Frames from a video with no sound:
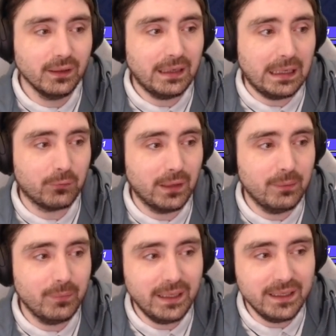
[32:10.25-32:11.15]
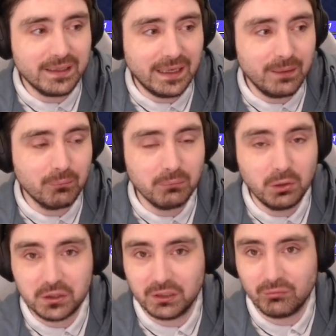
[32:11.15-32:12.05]
Hack Phlegm is a
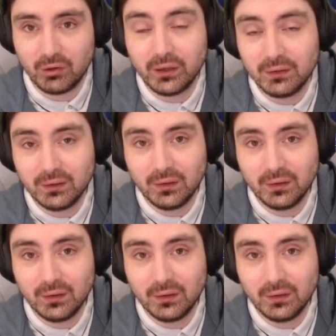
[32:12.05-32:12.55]
gutter runner